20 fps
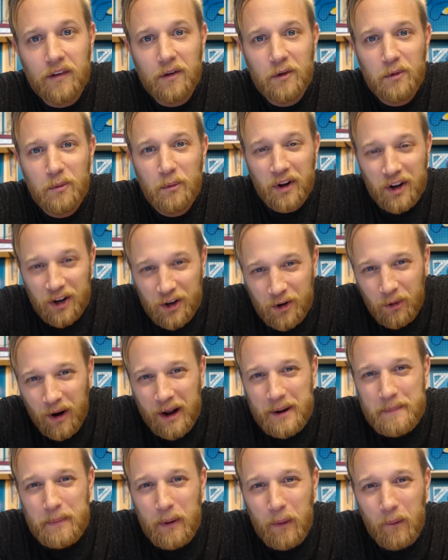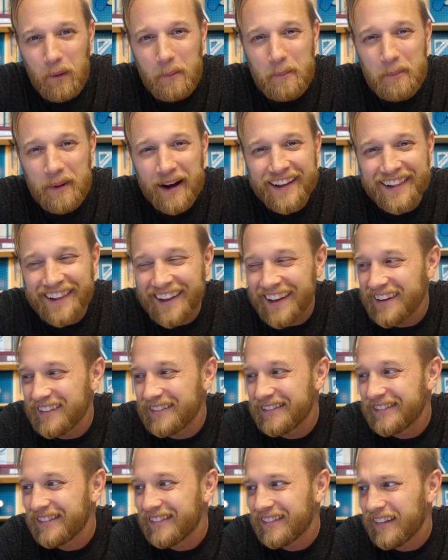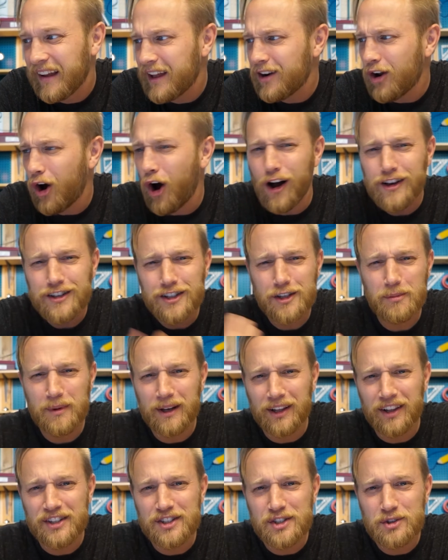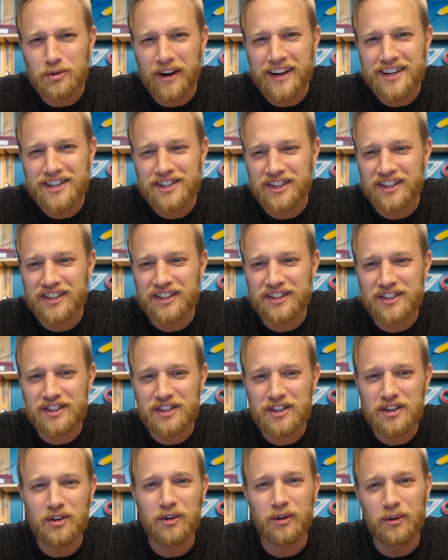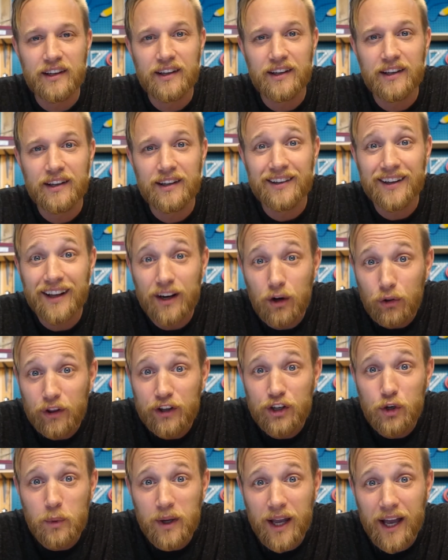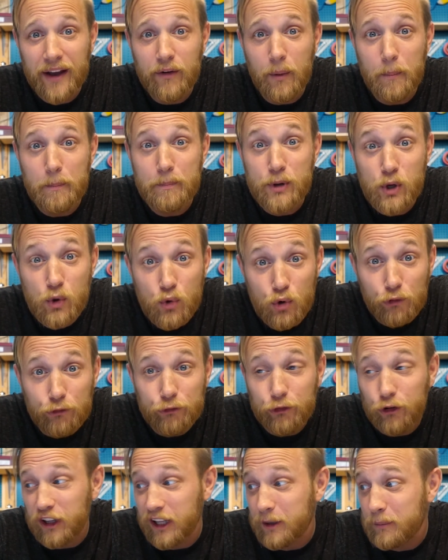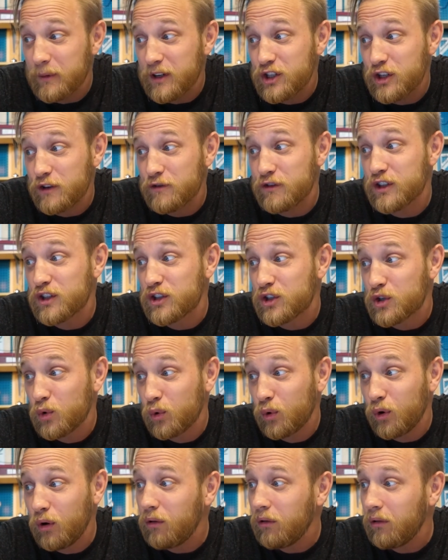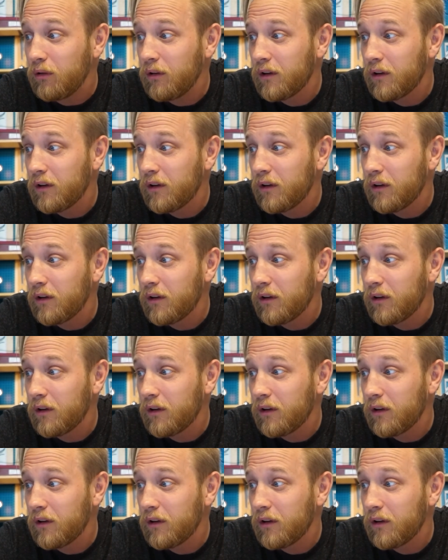What a great poem by Liv. And awesome illustrations, too. Not only do we have a beautiful image of the school,